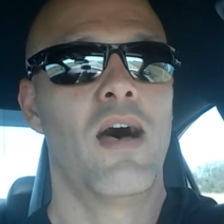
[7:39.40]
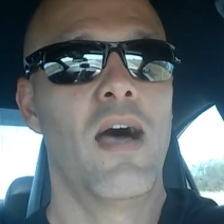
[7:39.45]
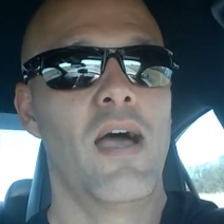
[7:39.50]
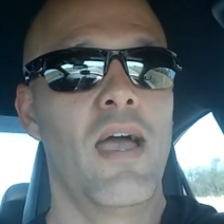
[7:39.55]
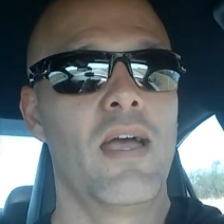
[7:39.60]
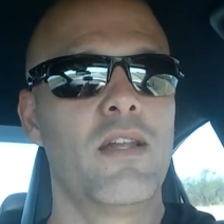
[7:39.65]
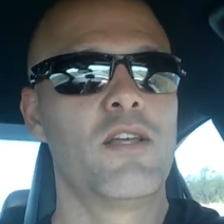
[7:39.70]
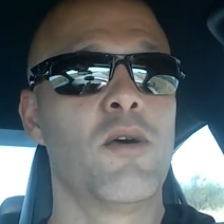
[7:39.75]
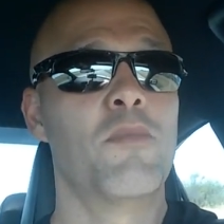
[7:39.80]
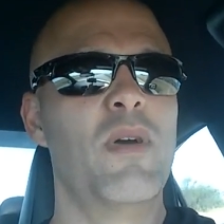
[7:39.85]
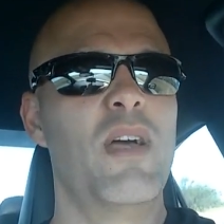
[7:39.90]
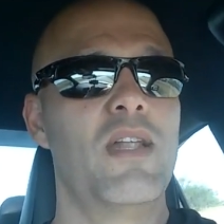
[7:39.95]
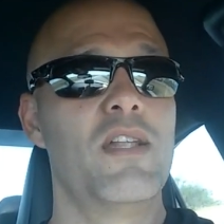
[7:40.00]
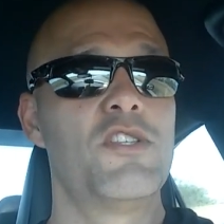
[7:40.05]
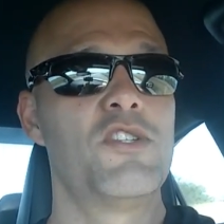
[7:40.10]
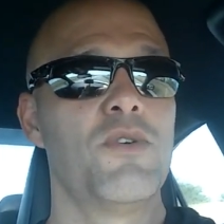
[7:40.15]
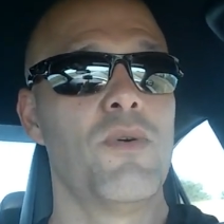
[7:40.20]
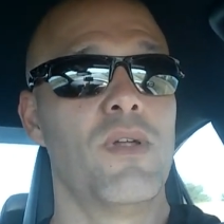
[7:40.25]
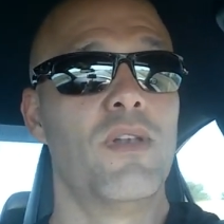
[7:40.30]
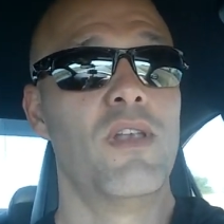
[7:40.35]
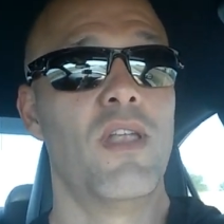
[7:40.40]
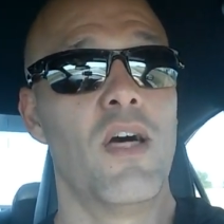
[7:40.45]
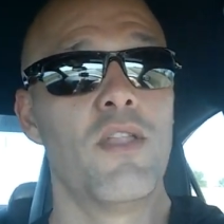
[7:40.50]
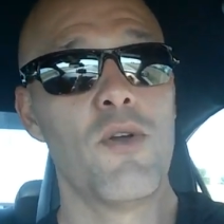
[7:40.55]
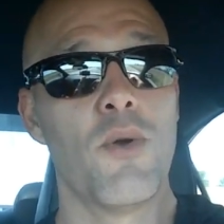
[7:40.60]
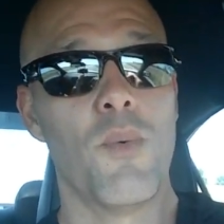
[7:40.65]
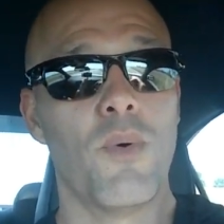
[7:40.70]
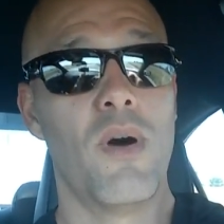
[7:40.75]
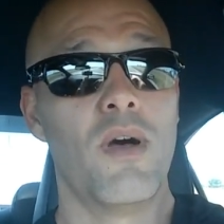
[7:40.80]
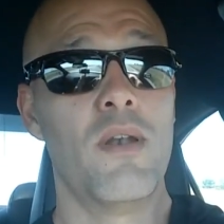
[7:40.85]
I had committed to
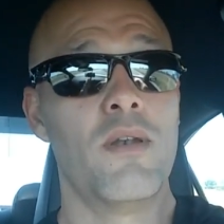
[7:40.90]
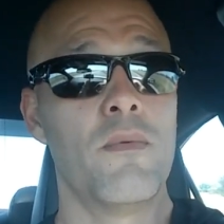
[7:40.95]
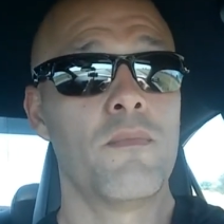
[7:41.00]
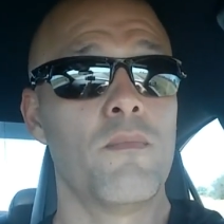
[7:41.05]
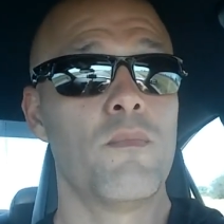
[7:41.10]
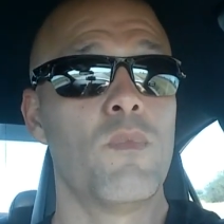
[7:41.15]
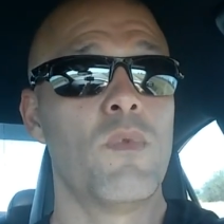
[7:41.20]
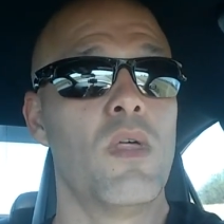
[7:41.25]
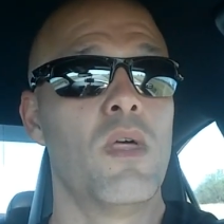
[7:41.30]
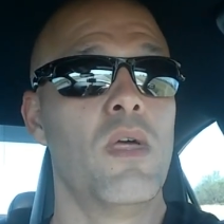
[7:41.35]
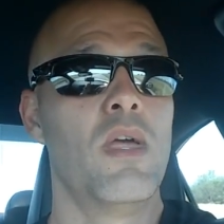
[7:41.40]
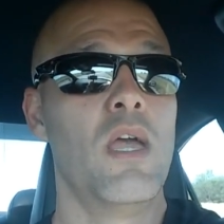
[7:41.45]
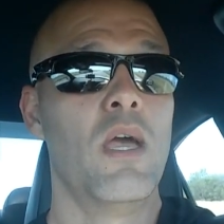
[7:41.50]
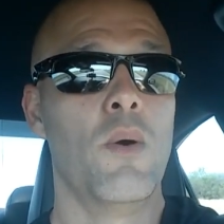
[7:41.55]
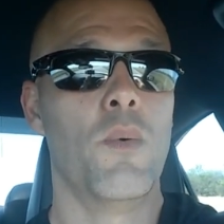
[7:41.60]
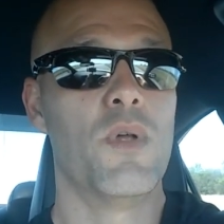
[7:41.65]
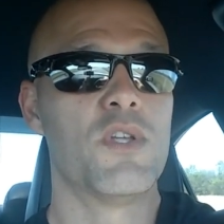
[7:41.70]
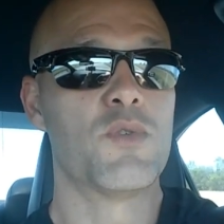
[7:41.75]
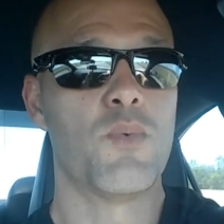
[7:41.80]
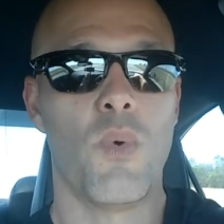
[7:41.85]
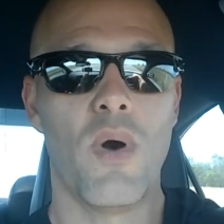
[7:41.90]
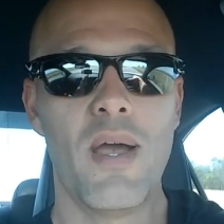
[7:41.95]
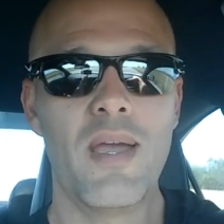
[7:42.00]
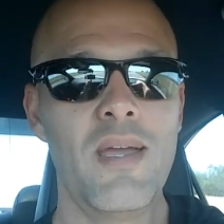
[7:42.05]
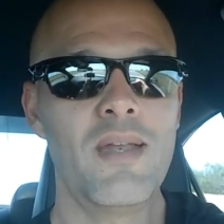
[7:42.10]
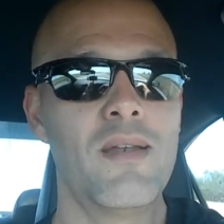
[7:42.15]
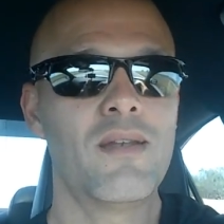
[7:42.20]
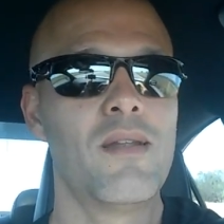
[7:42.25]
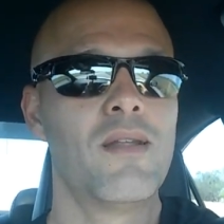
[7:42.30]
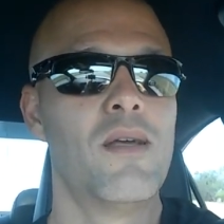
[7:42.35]
another one. It was
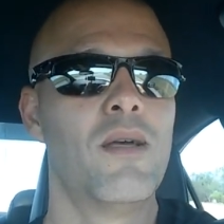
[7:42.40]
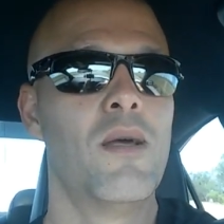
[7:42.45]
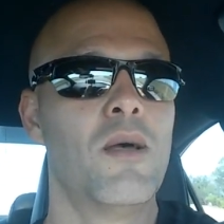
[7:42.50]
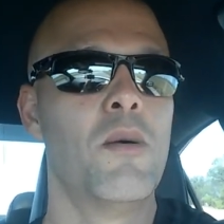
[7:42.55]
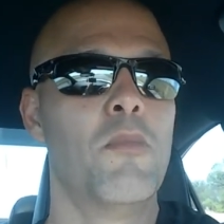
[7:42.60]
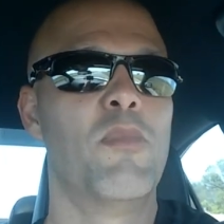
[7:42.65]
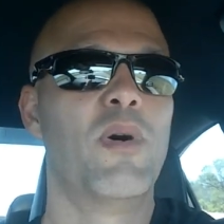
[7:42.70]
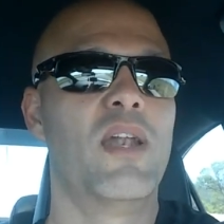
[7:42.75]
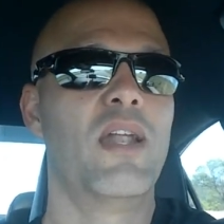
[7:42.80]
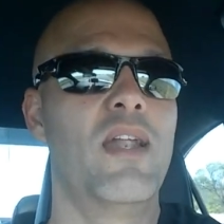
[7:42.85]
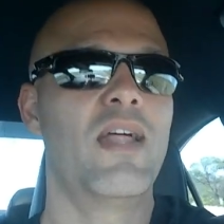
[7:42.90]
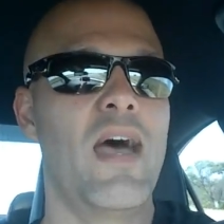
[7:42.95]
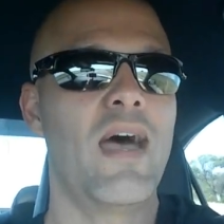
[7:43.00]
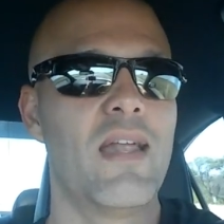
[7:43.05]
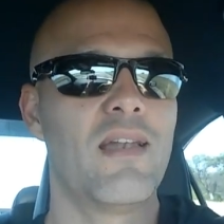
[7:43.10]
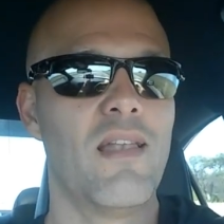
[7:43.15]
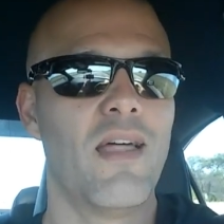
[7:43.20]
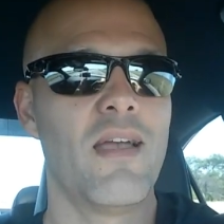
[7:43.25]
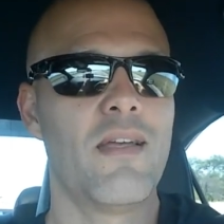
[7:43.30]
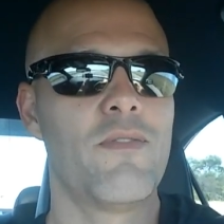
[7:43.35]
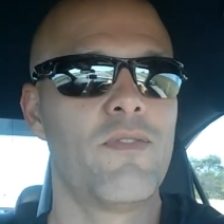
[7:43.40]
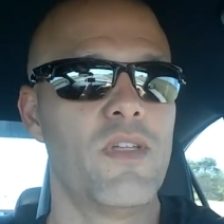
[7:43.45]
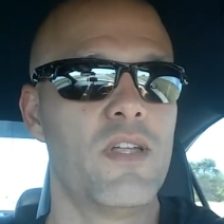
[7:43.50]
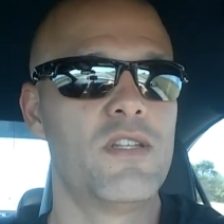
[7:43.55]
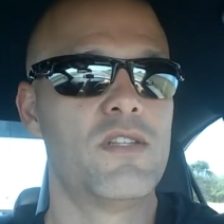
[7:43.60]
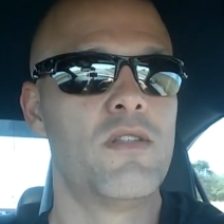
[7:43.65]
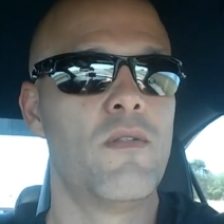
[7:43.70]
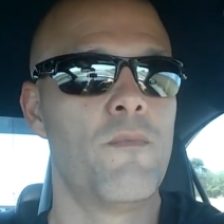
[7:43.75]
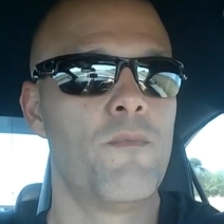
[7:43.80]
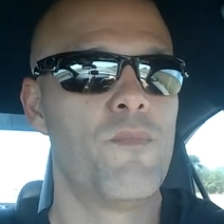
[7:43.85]
white, but it had like
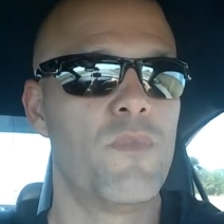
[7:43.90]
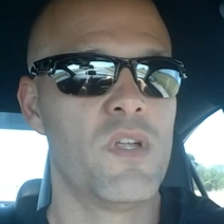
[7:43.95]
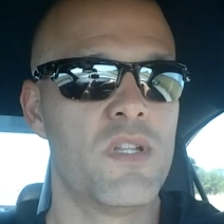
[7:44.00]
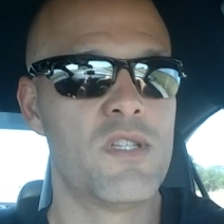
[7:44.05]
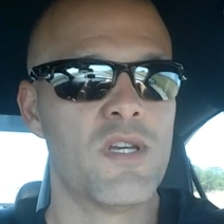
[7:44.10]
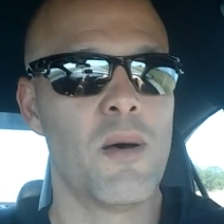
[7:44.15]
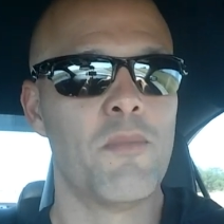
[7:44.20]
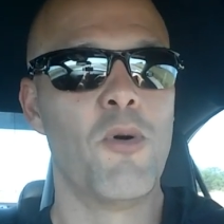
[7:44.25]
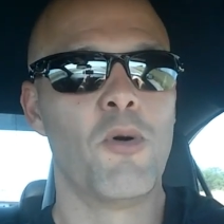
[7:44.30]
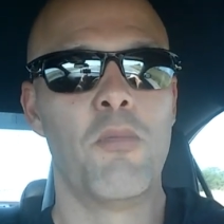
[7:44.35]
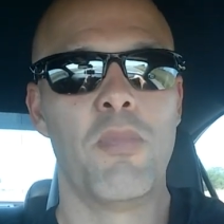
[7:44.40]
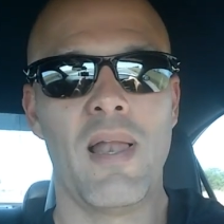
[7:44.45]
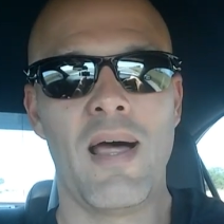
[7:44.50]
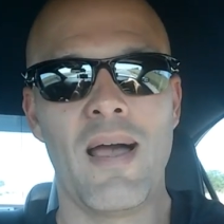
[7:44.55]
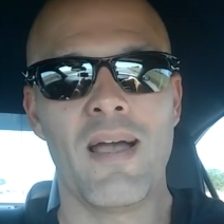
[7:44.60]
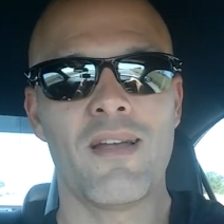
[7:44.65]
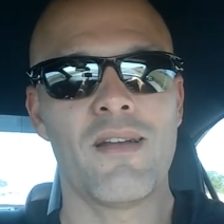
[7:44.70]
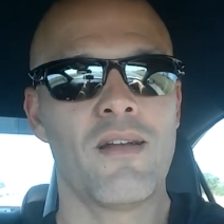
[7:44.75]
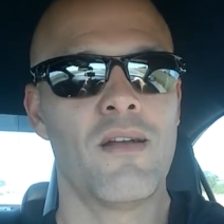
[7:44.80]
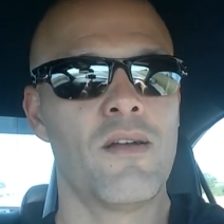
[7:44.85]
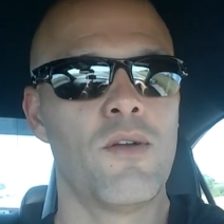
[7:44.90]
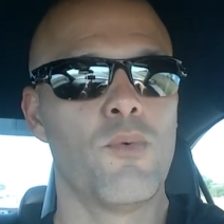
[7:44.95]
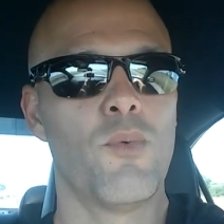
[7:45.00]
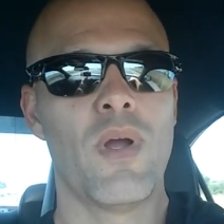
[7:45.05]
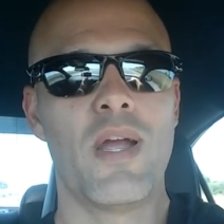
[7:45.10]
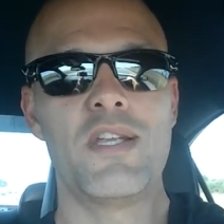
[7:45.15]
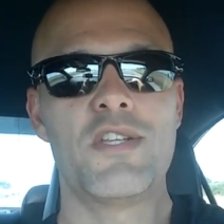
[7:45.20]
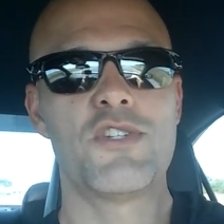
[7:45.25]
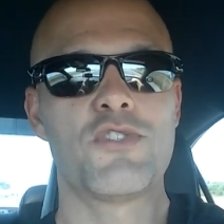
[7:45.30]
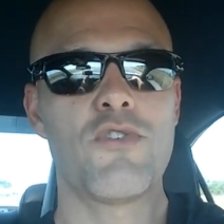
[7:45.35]
the double black
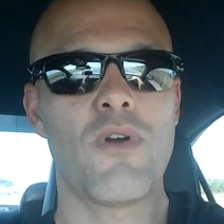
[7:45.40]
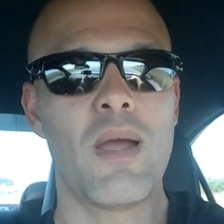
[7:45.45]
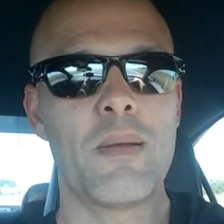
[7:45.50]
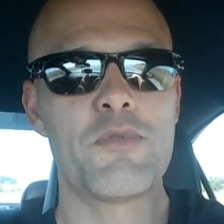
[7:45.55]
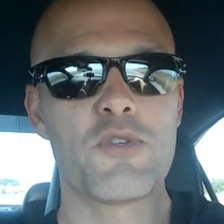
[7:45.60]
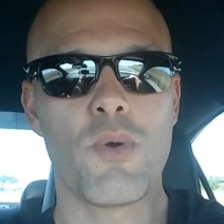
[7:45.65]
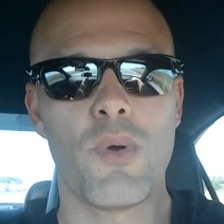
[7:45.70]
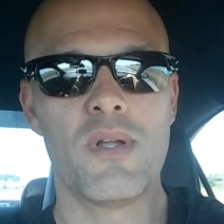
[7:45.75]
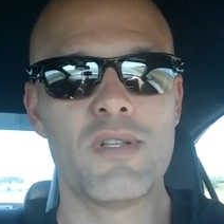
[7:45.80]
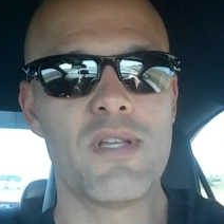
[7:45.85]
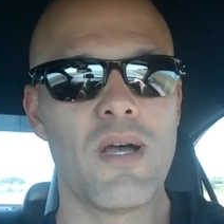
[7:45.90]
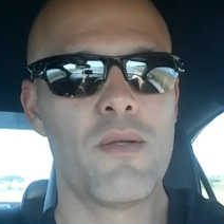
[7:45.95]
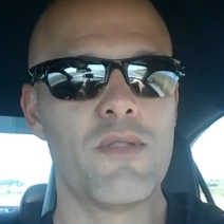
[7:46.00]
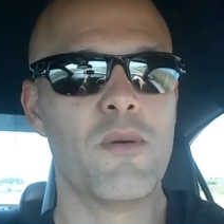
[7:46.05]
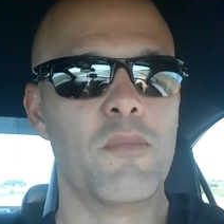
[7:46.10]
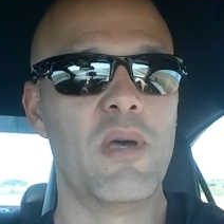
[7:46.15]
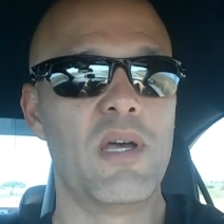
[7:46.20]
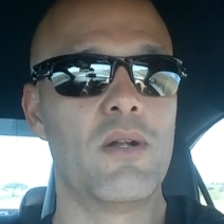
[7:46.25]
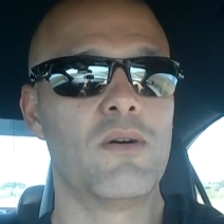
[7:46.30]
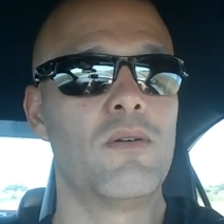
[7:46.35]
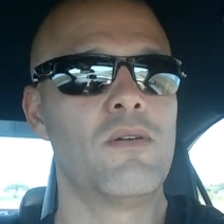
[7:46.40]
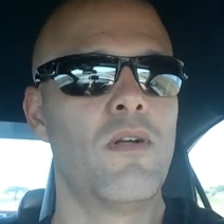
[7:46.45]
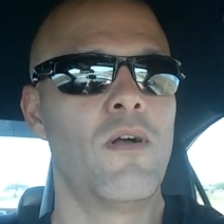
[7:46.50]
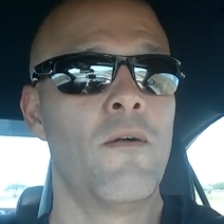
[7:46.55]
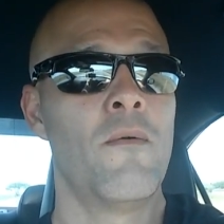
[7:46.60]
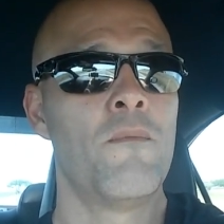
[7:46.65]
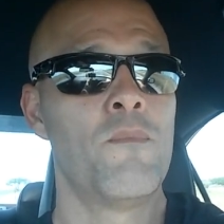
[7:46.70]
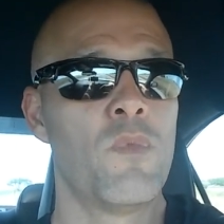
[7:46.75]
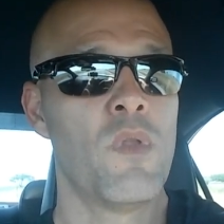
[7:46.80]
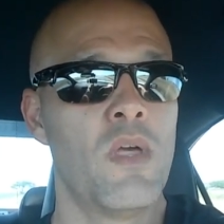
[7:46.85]
race stripes going down the
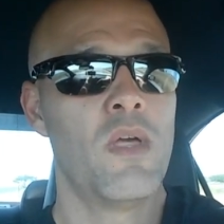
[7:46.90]
middle.